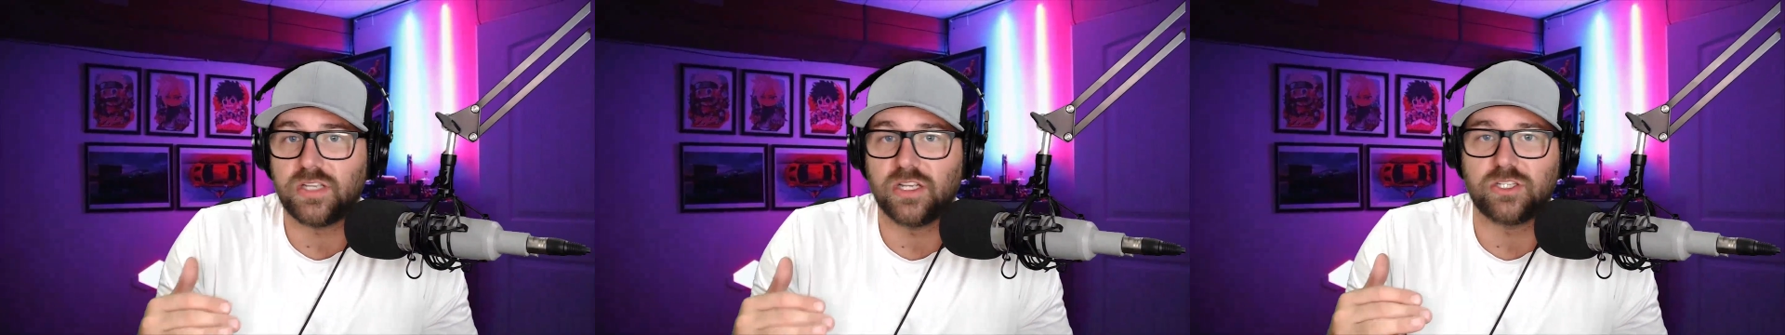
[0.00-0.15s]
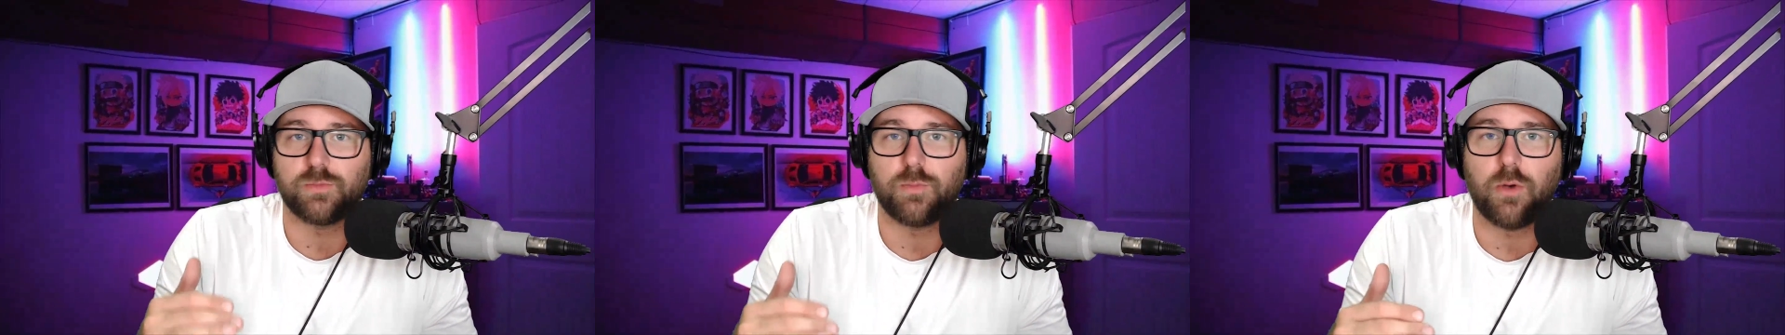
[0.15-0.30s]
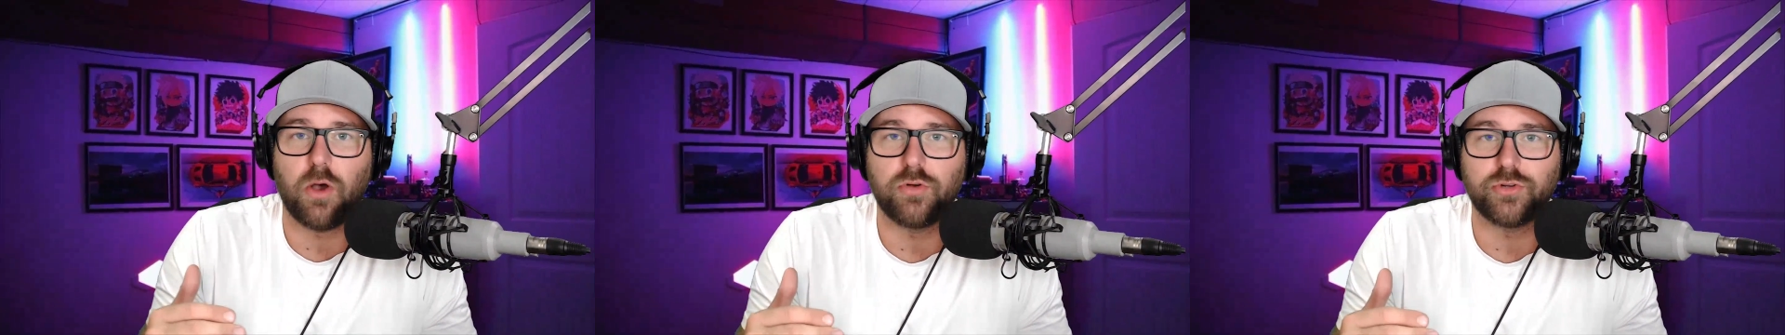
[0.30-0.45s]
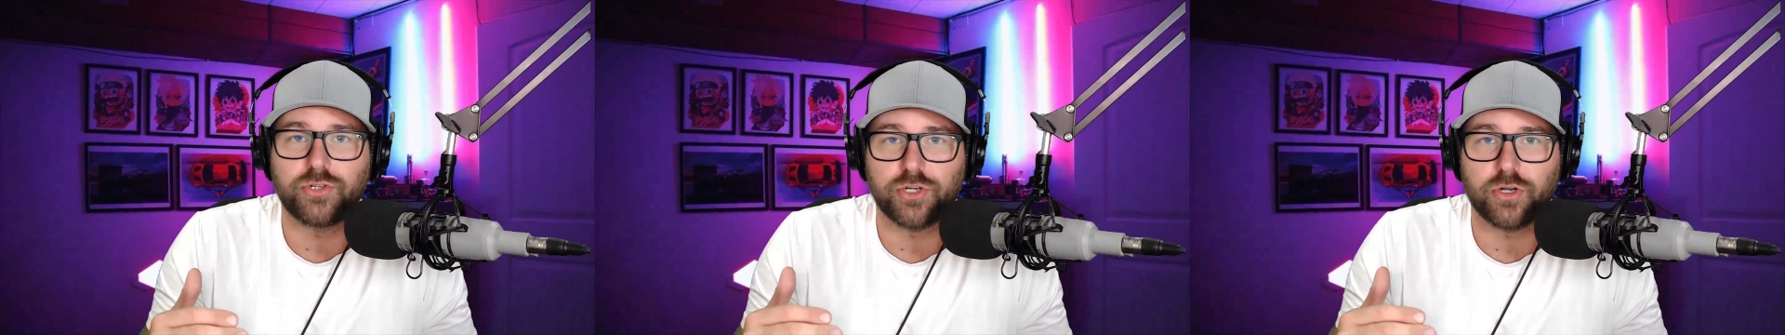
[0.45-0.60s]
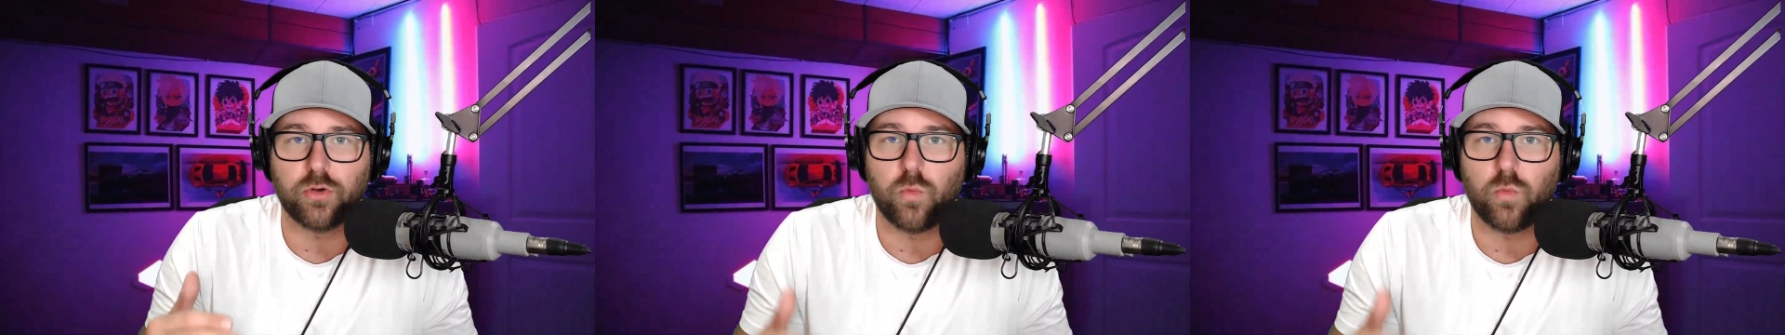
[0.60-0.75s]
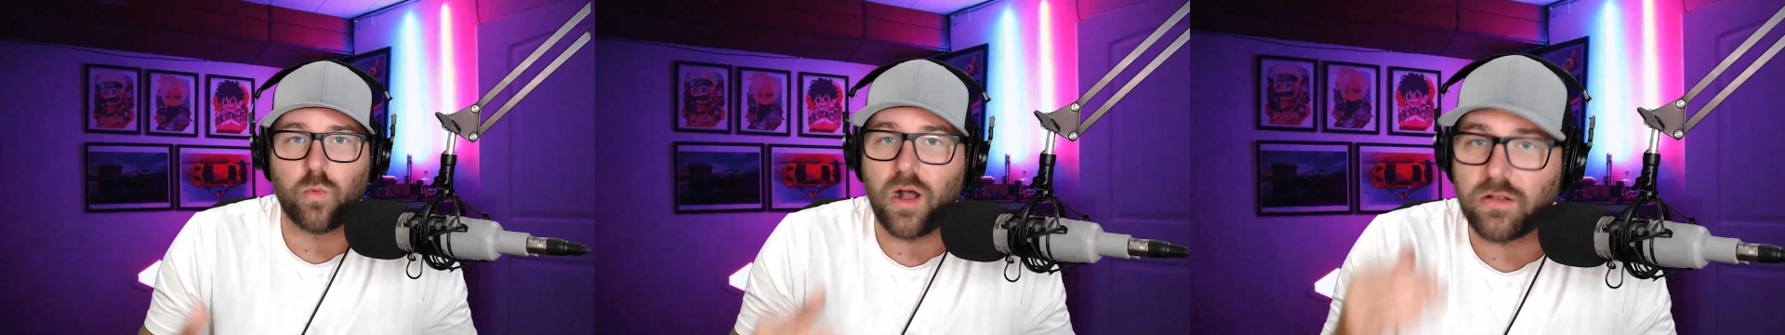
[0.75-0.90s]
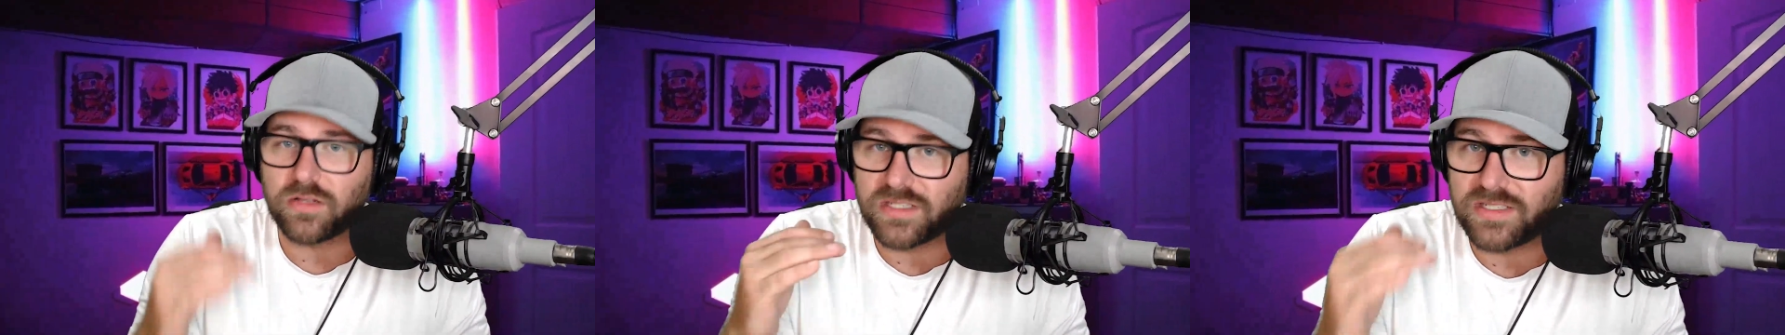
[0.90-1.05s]
exposure
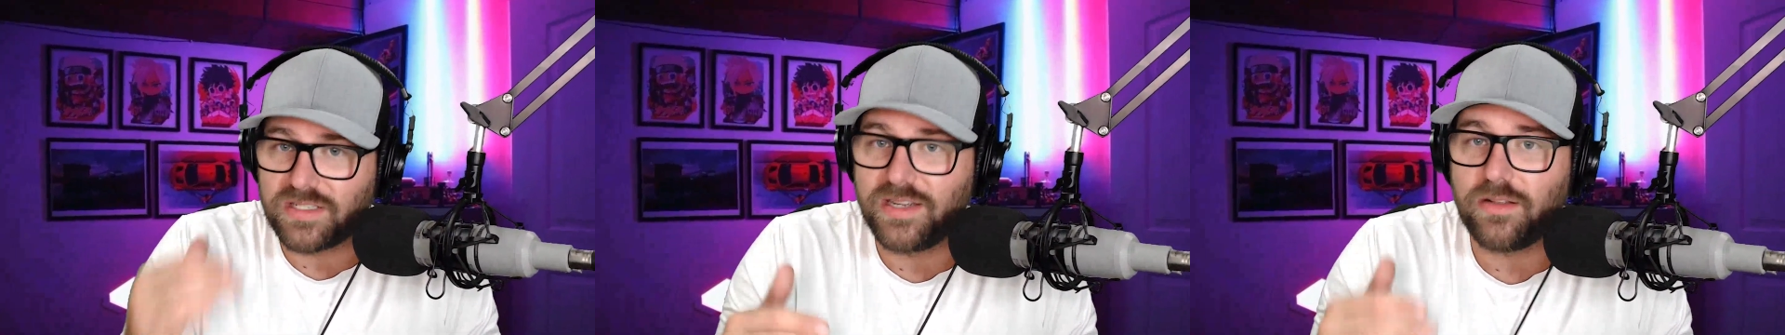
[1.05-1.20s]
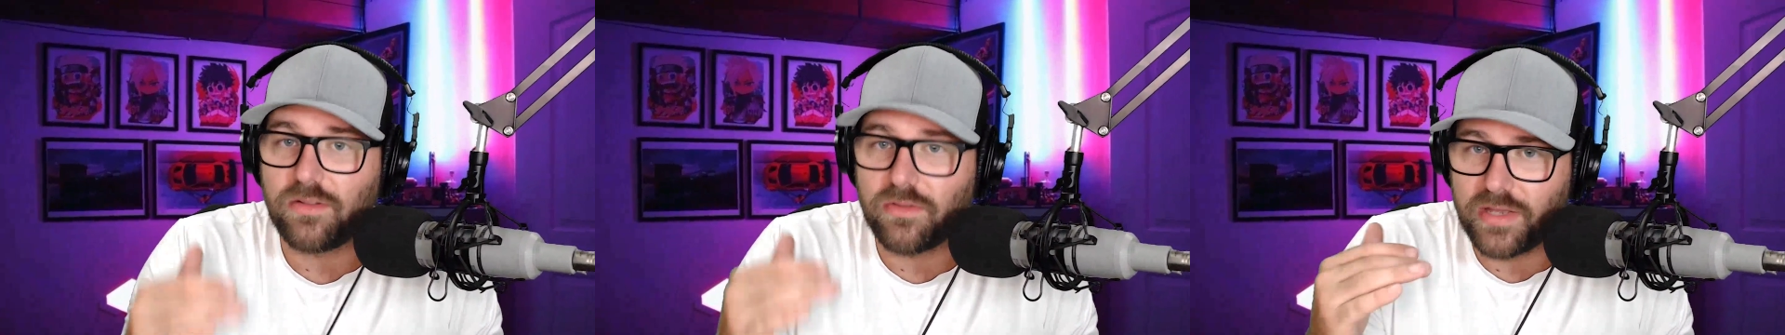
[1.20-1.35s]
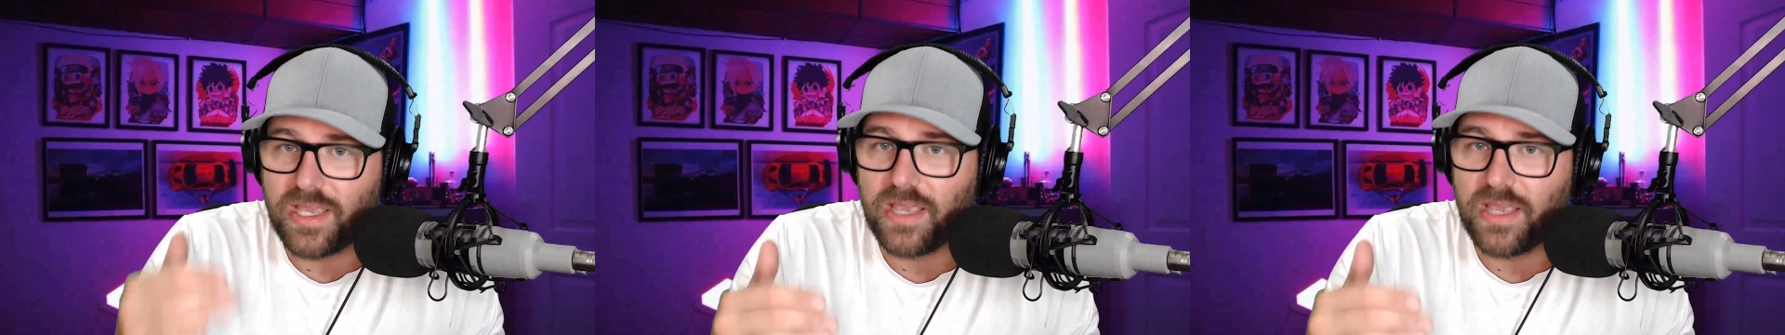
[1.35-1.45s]
while still